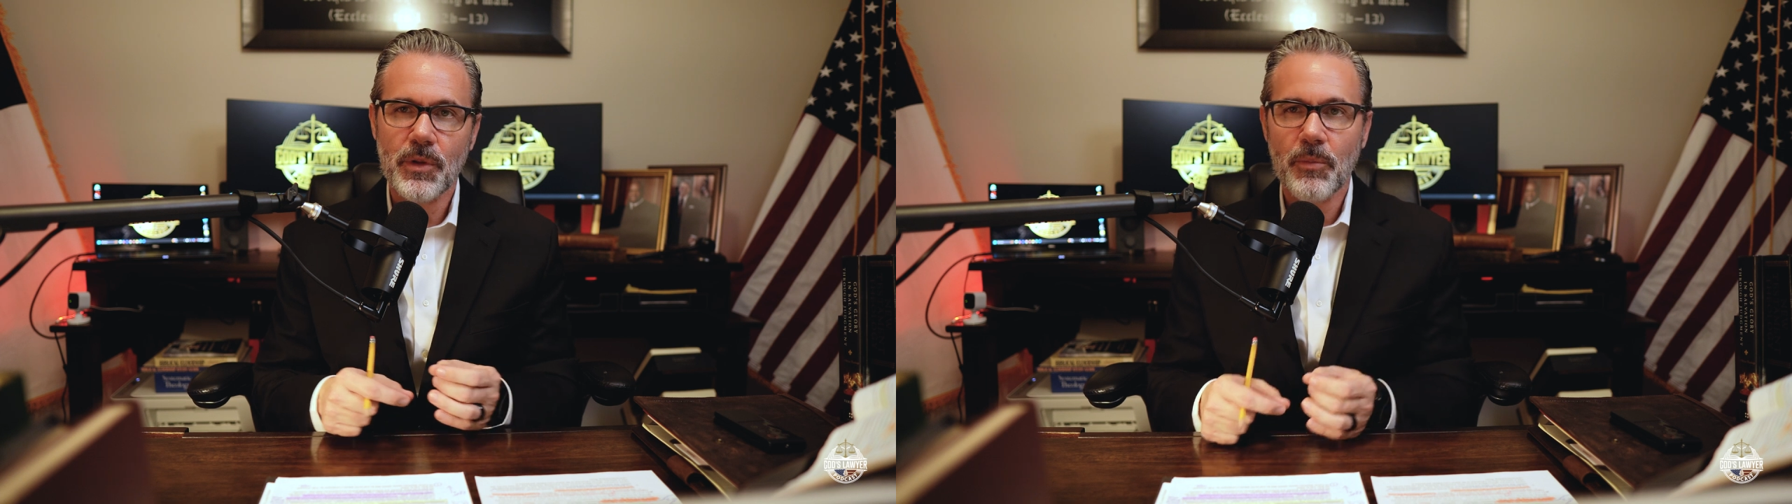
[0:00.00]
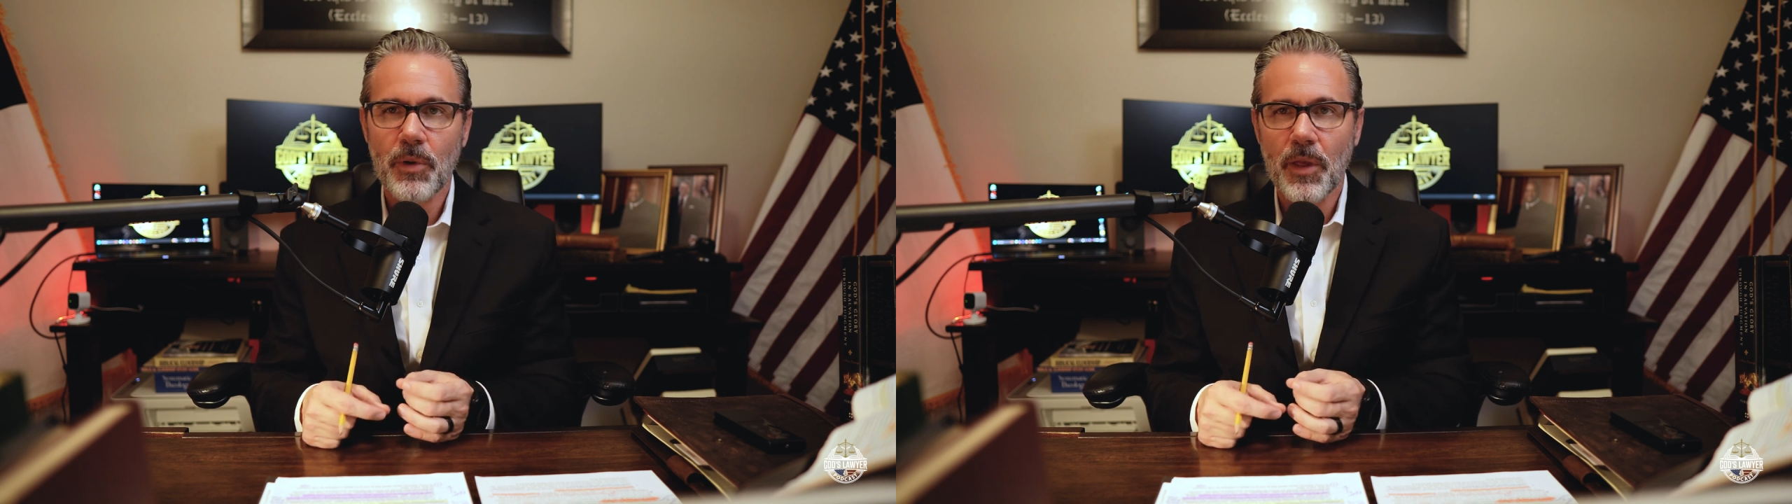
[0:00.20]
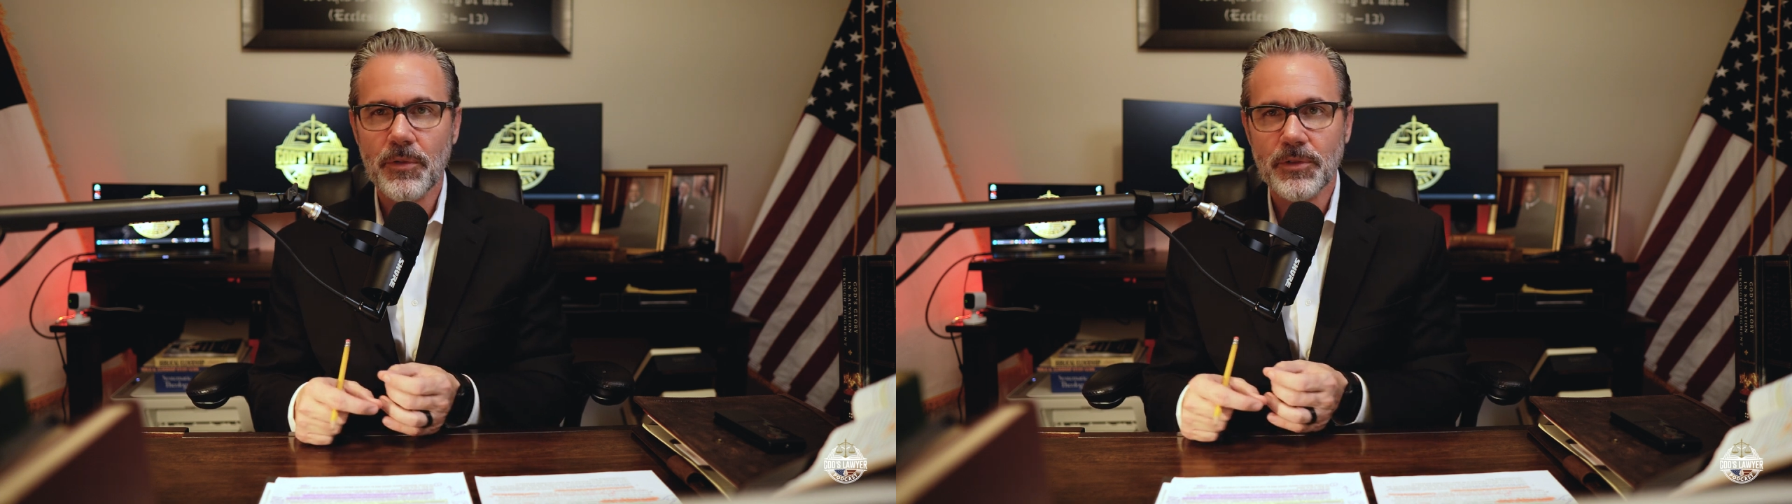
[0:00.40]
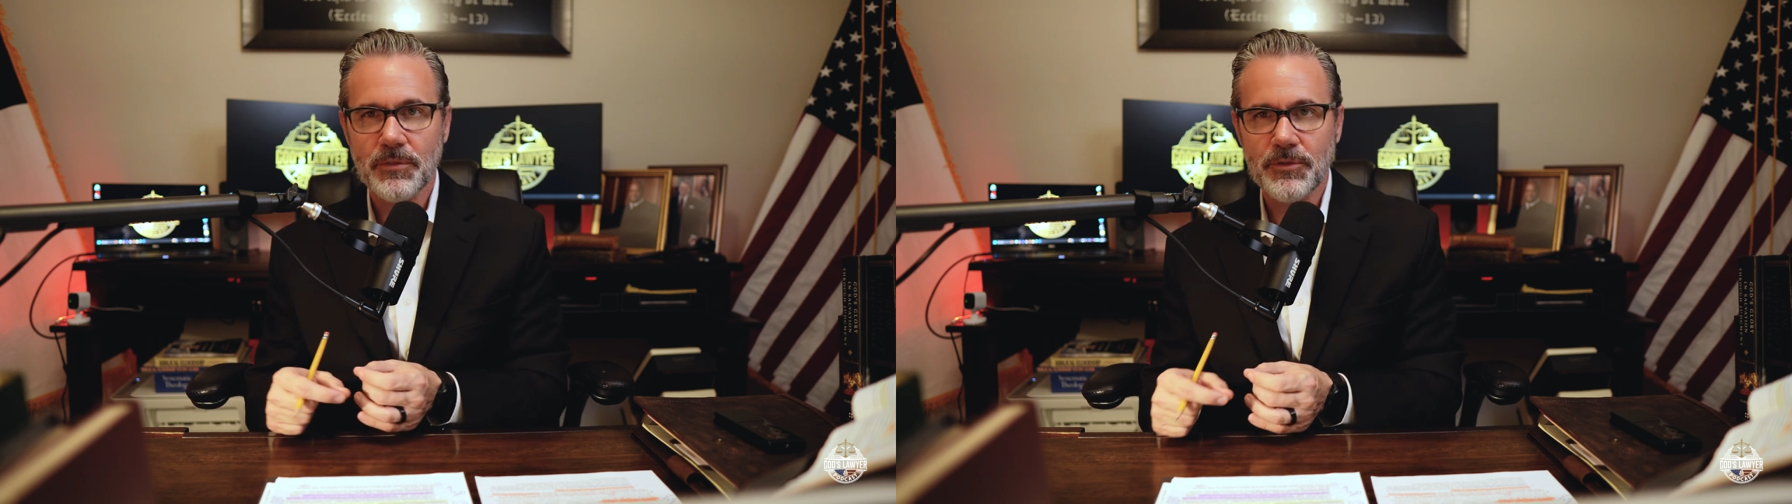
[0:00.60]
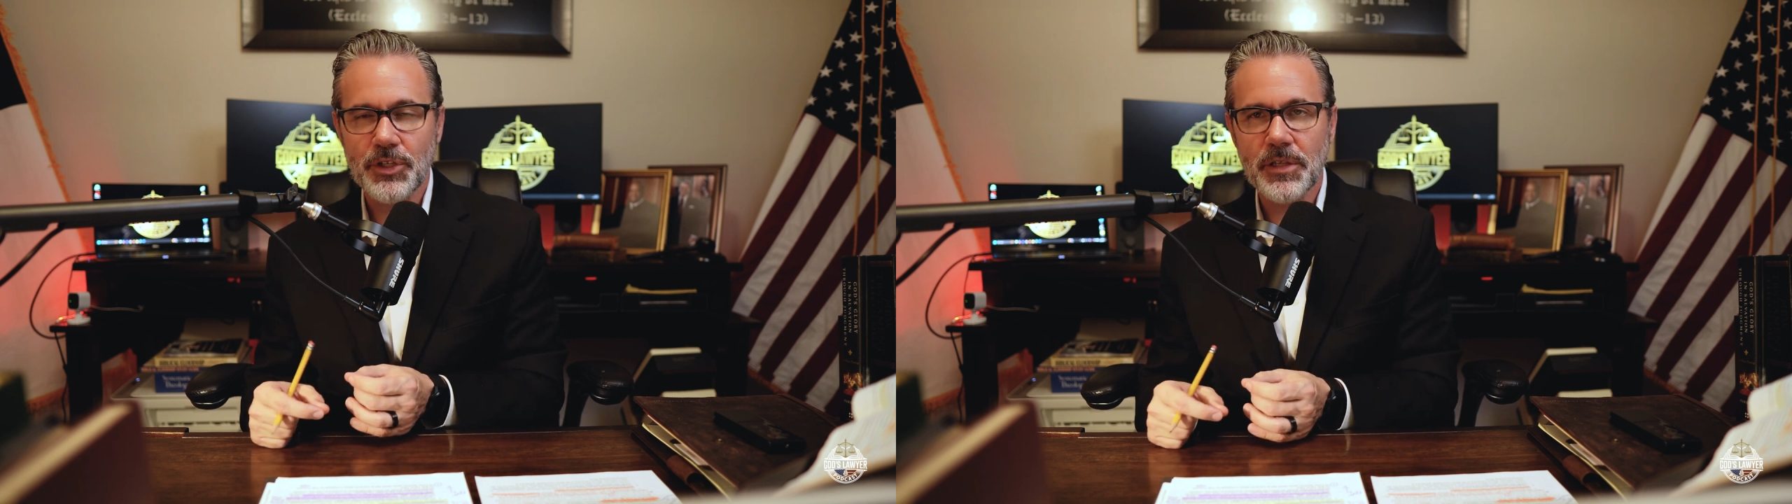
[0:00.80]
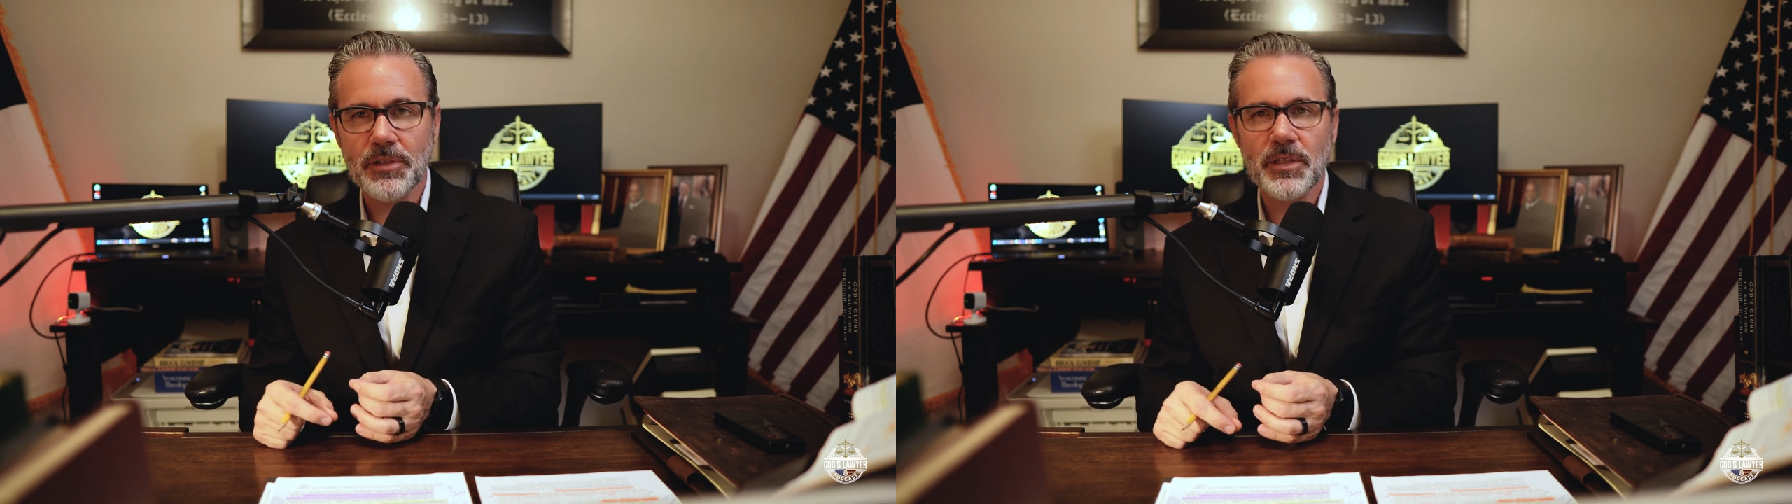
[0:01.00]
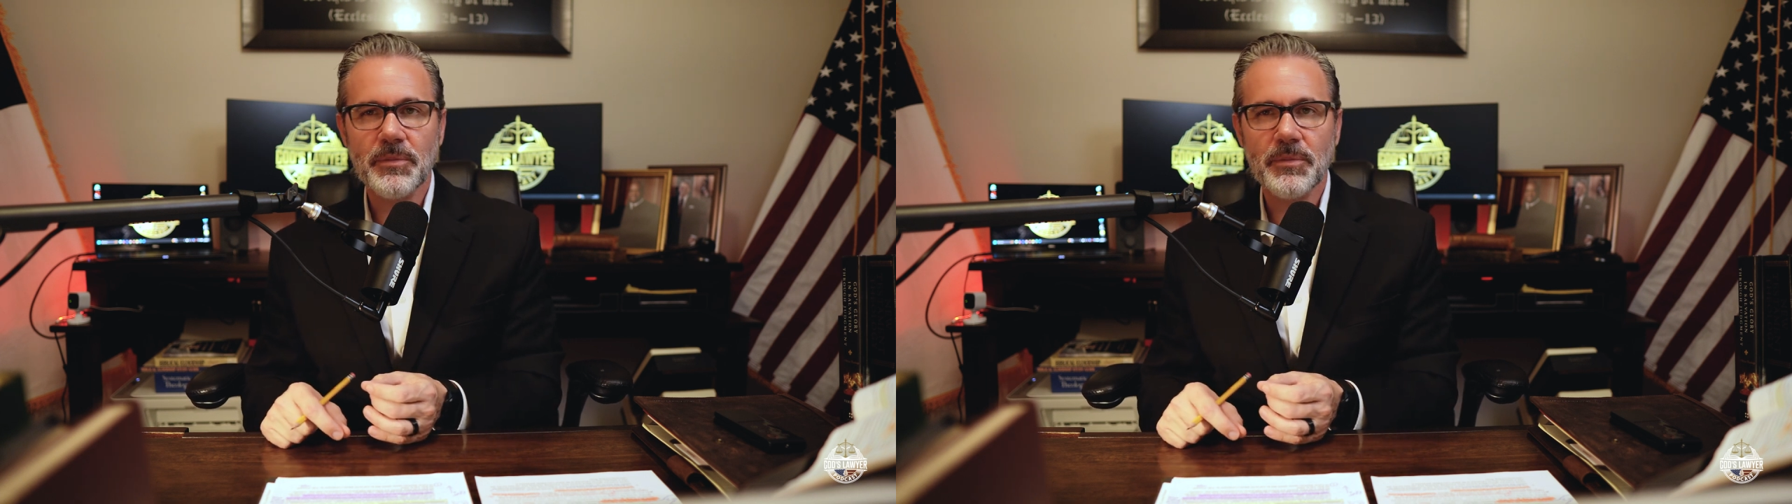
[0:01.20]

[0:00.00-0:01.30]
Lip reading: the brothers of Jesus.